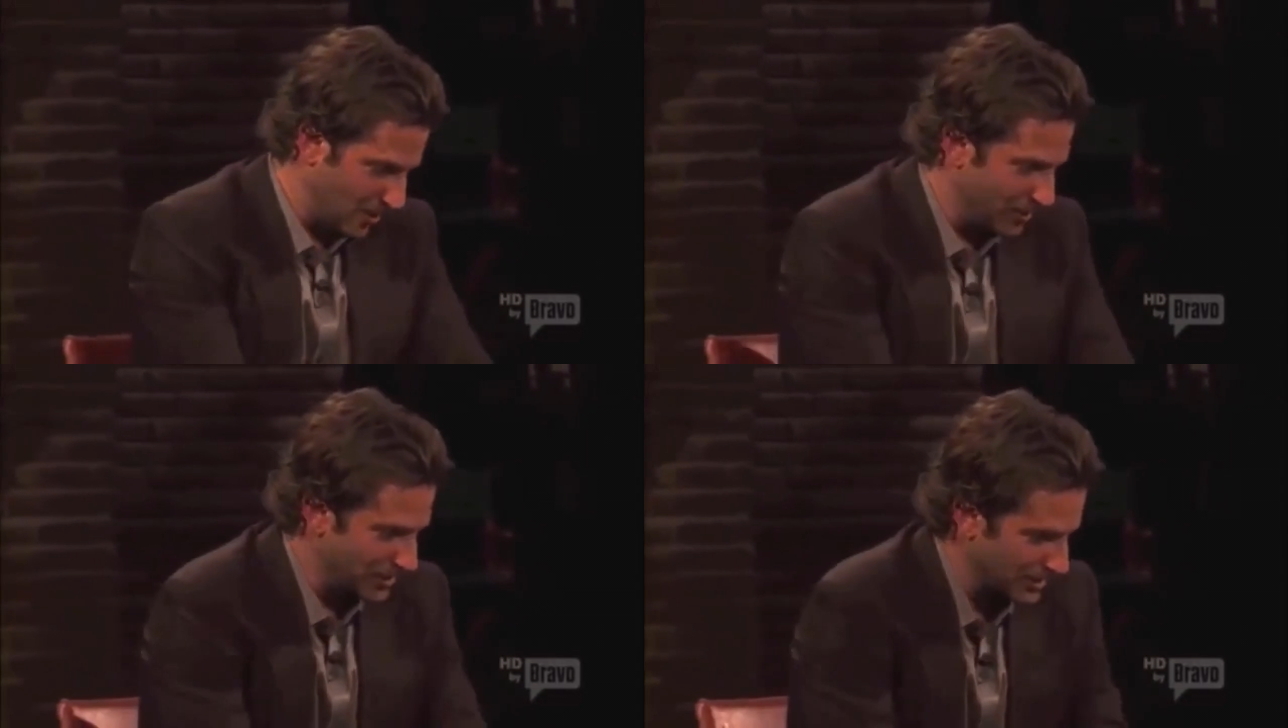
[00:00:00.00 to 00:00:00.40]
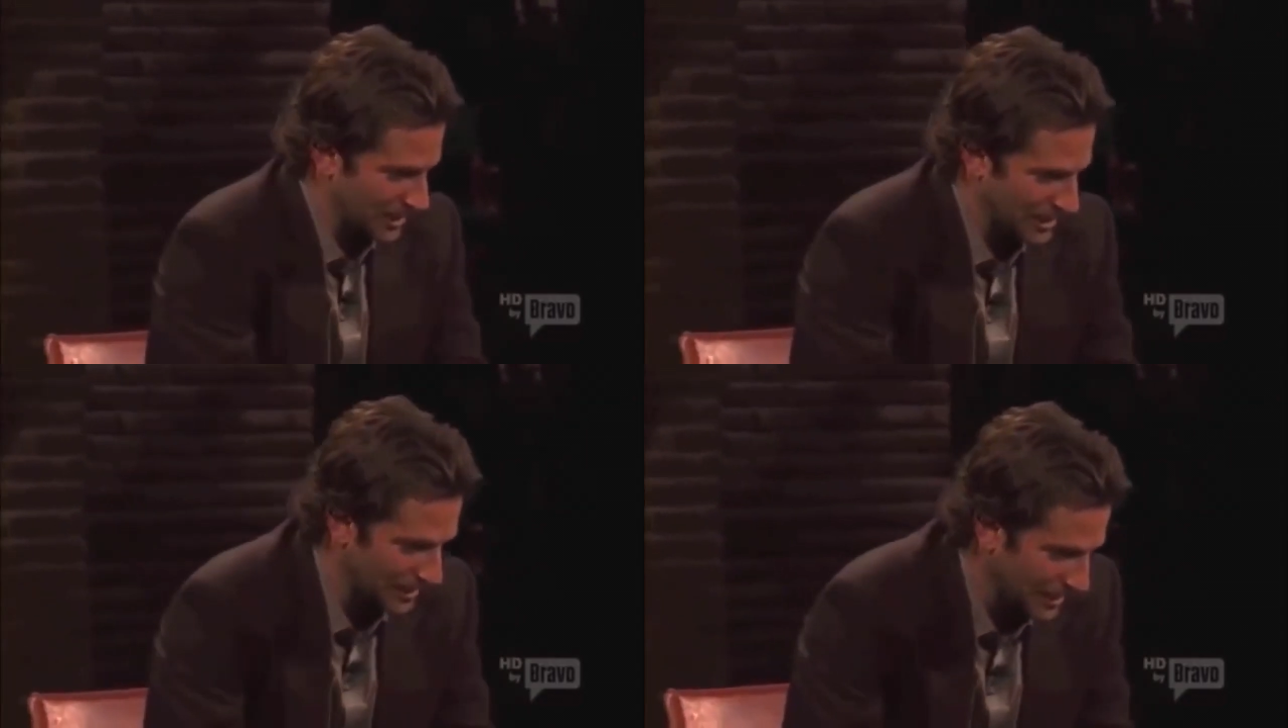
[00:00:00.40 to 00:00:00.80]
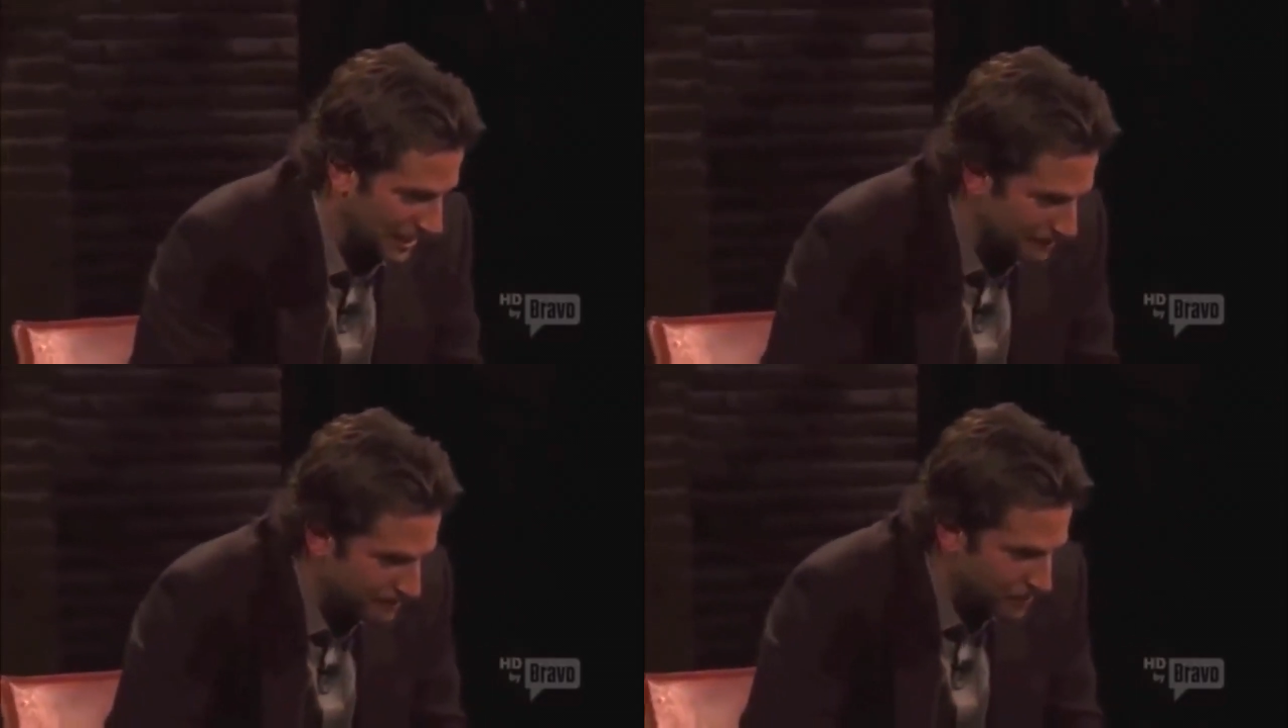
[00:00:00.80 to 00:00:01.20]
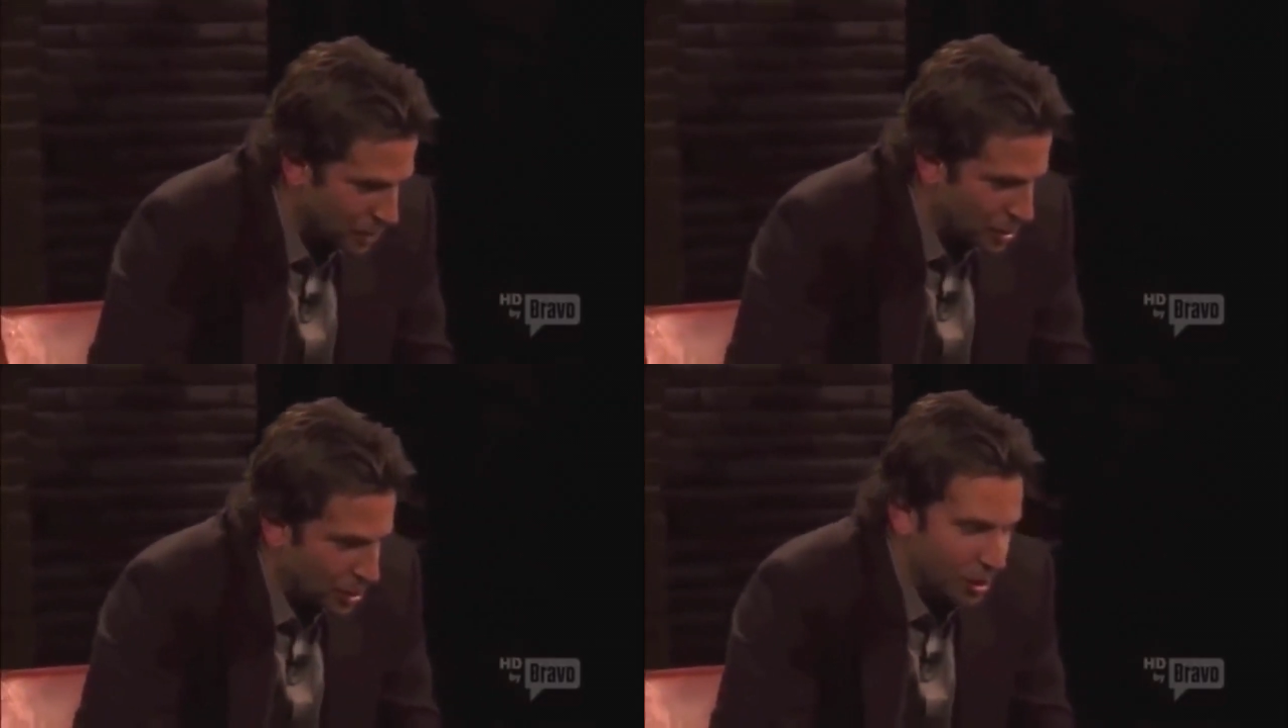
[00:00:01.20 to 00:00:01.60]
Owen's like uh,
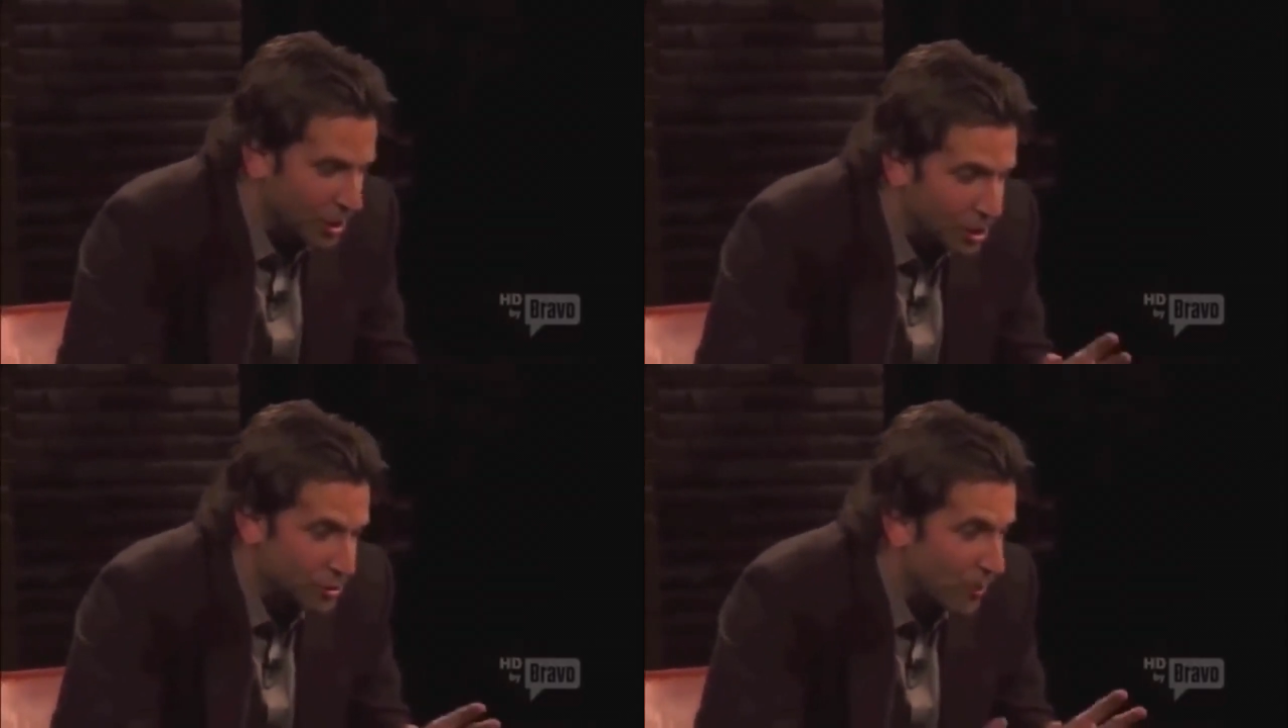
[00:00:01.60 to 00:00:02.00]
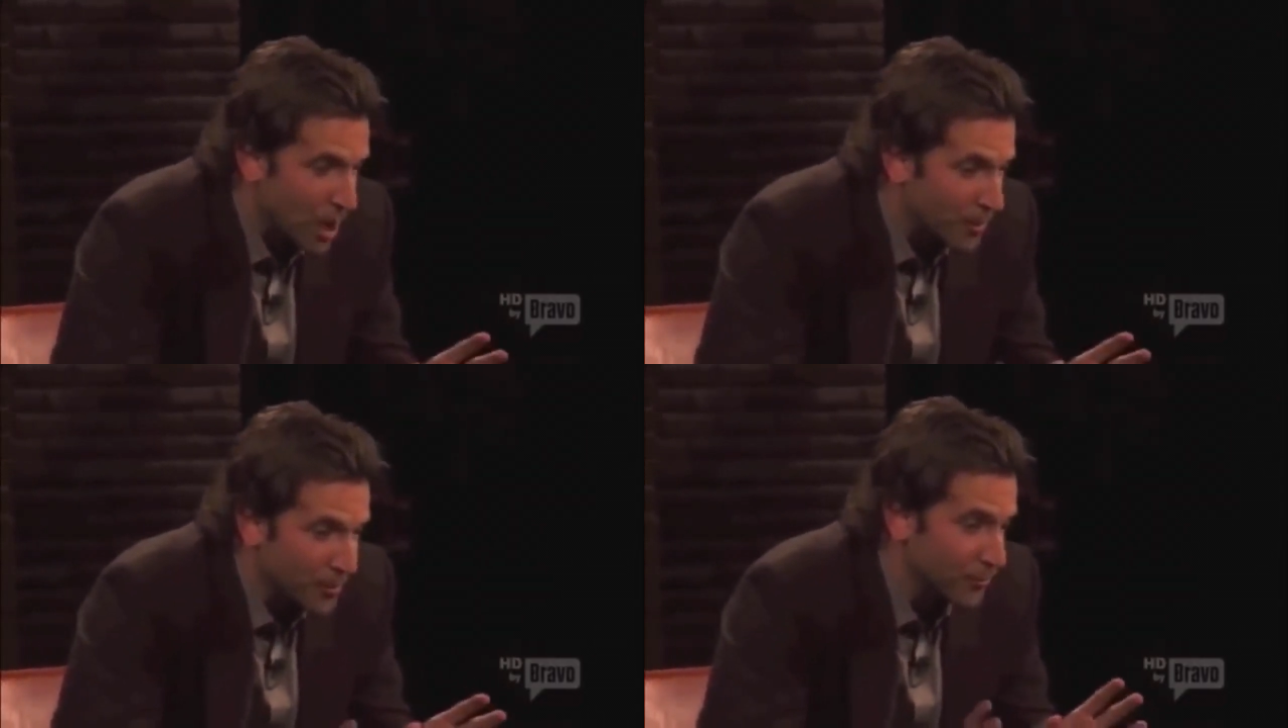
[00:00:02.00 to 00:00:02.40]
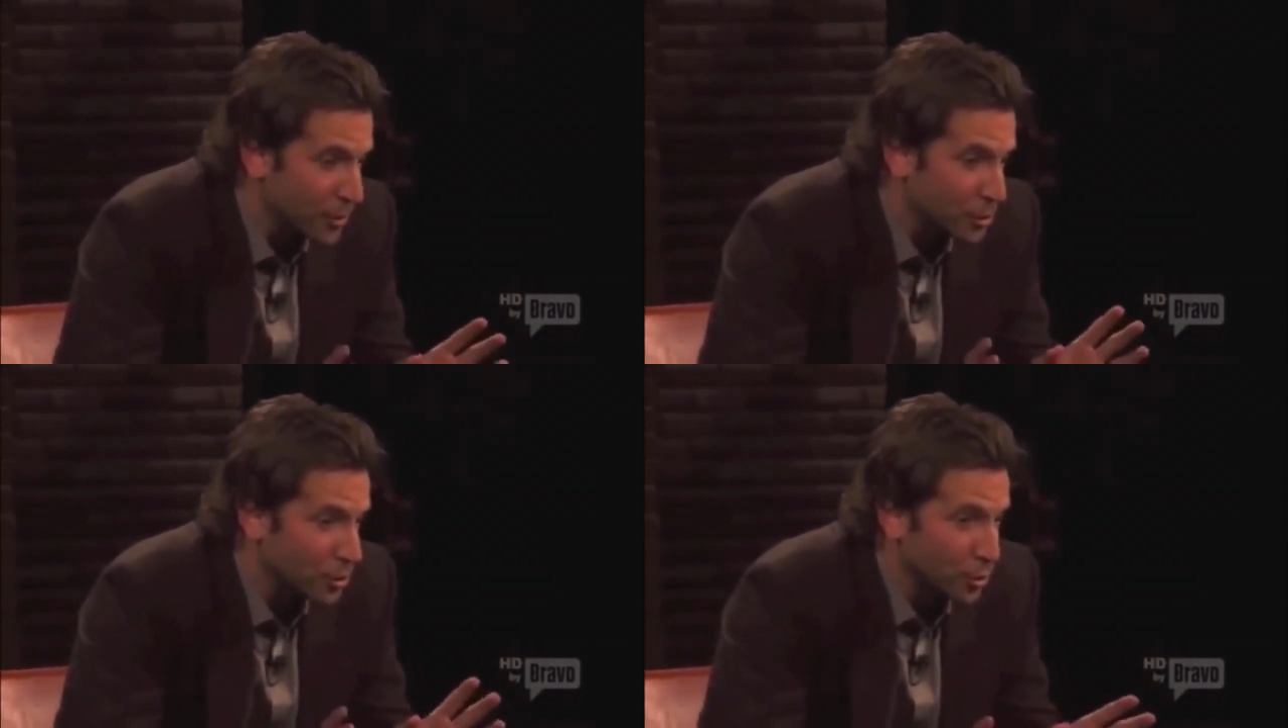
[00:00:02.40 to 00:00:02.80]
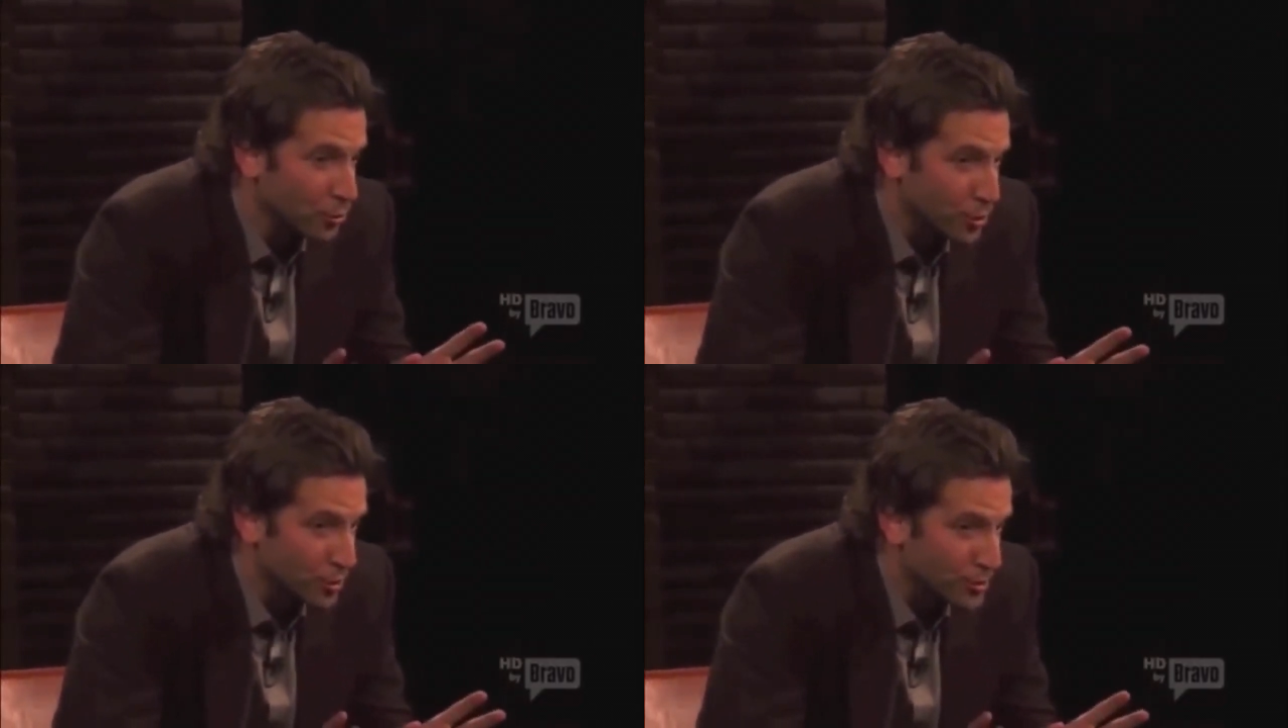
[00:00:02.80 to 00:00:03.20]
Claire's mom made me feel her
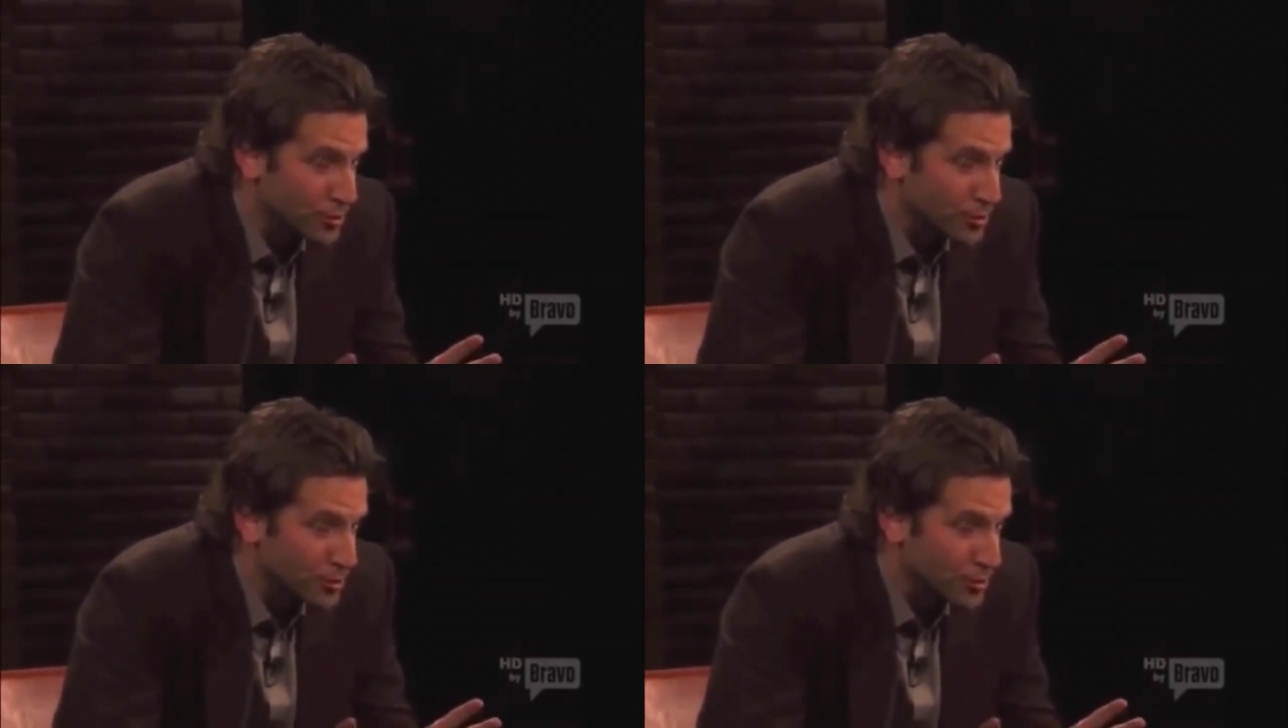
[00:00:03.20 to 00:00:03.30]
hooter.